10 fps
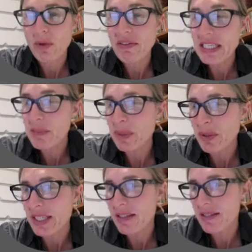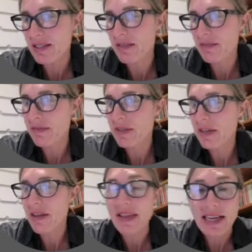experienced,
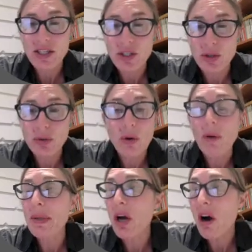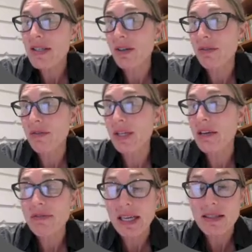thanks to or because of the
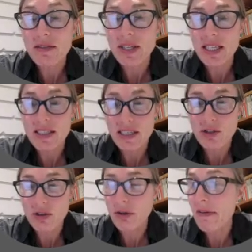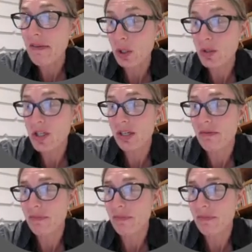effects of the Industrial Revolution.